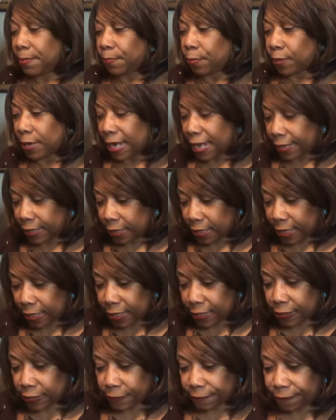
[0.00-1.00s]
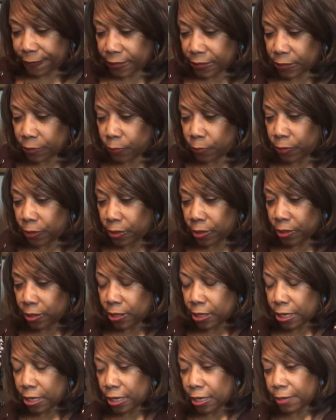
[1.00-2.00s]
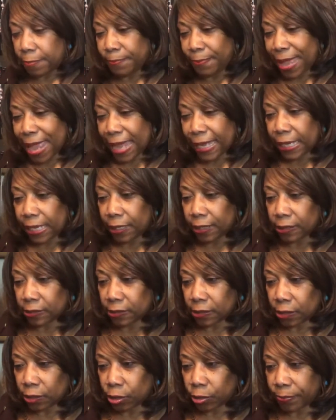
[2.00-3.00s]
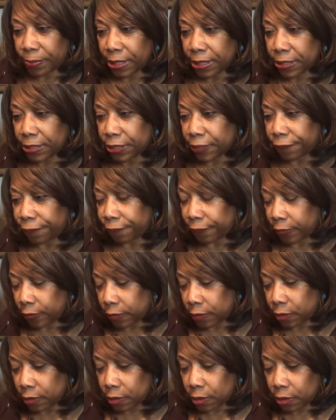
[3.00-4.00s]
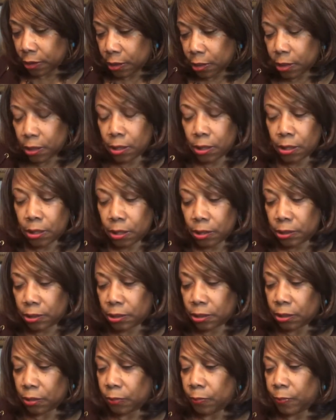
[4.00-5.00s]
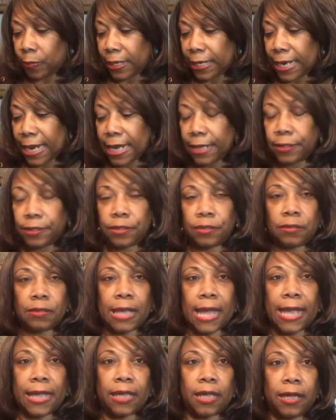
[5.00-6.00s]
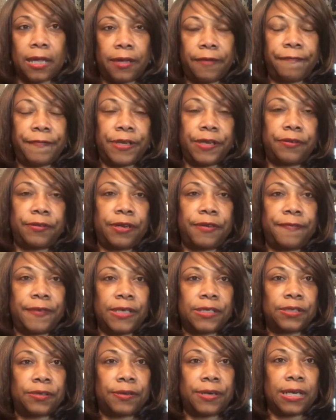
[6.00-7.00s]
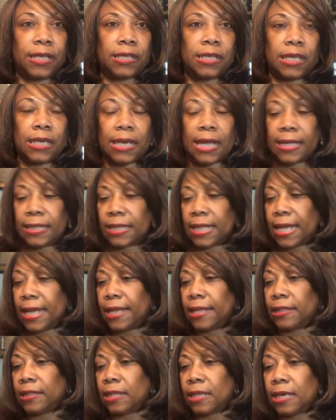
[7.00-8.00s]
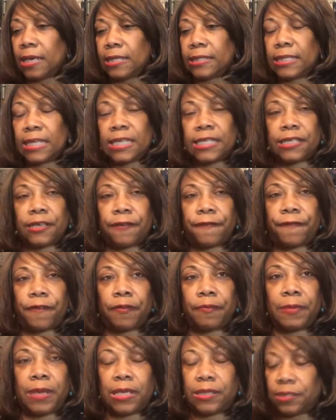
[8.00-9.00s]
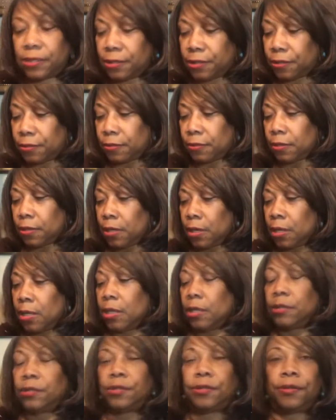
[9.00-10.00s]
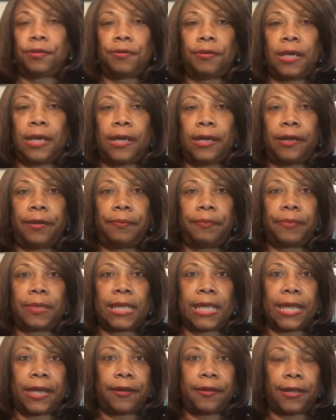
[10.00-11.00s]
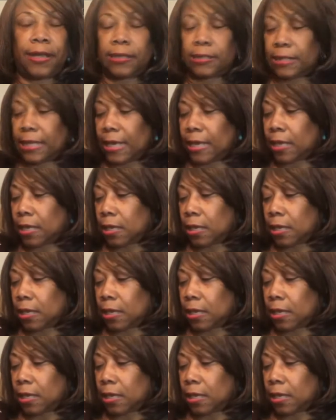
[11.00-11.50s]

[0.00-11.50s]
board. I need to fix it where the backing is a little bit different. So when I do like vendor events or anything like that, then it's easier for me to carry and take